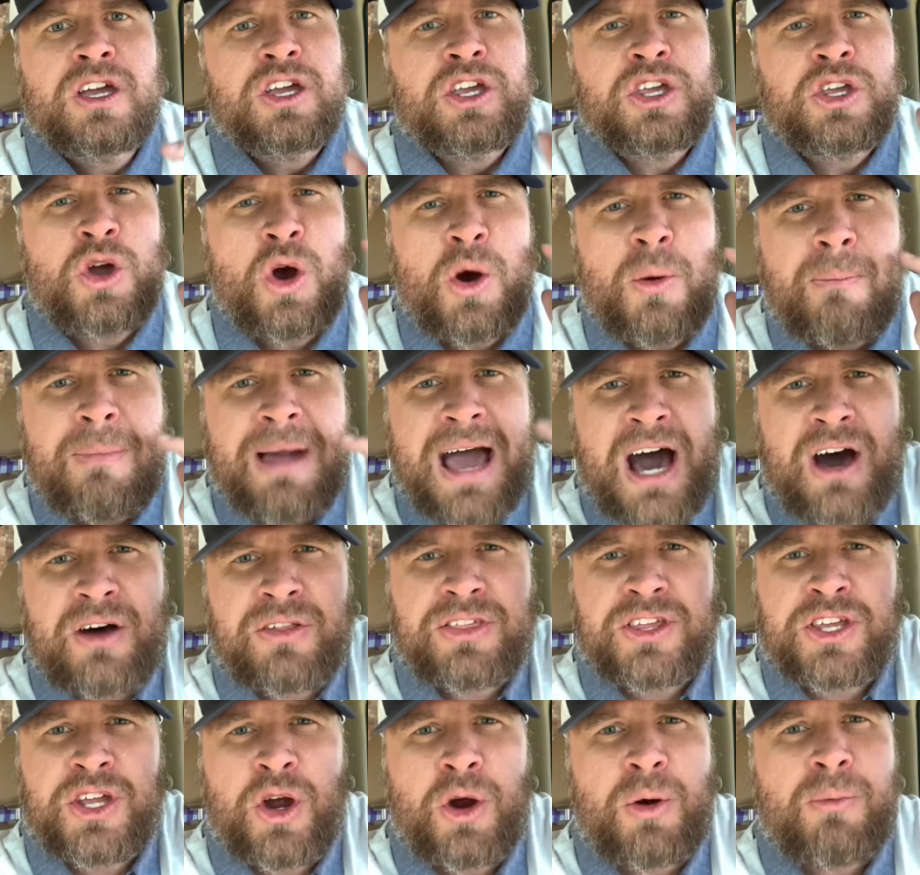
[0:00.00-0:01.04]
Your mouth,
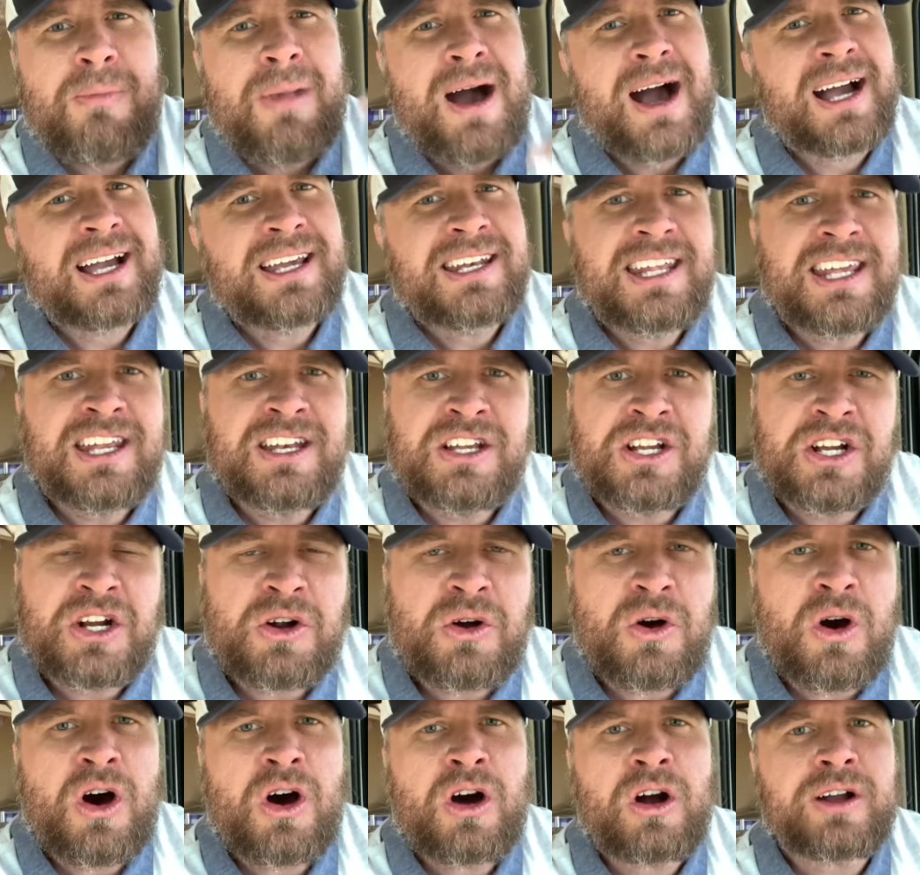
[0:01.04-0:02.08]
your mind, and your
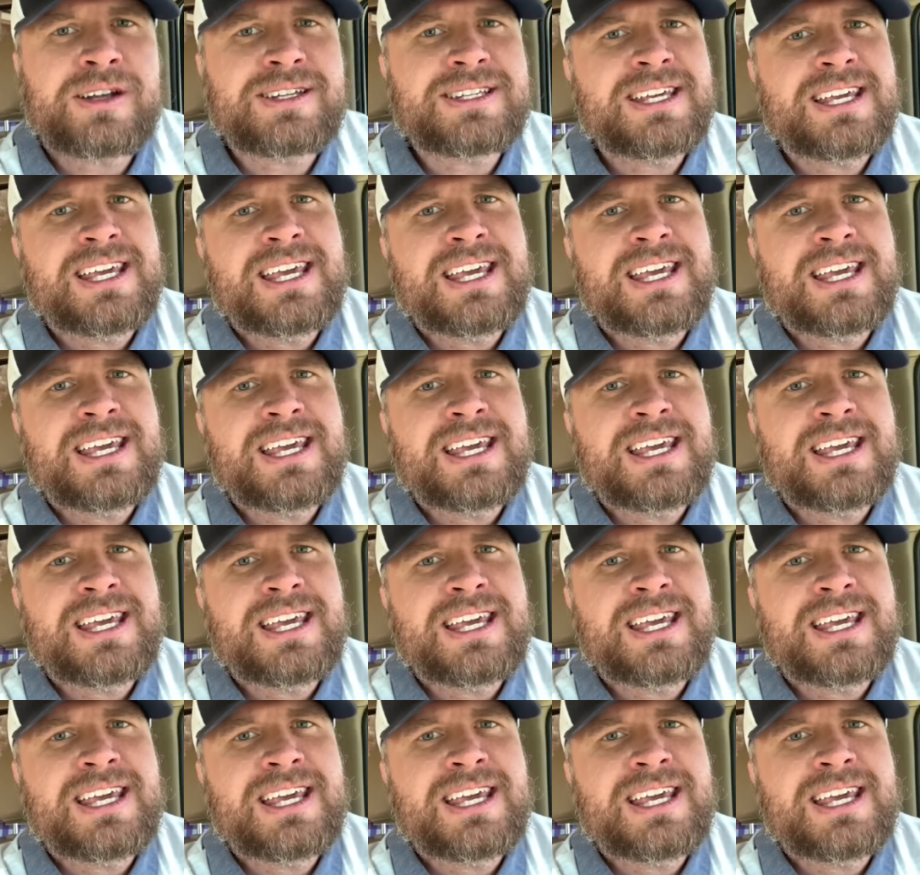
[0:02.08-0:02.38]
heart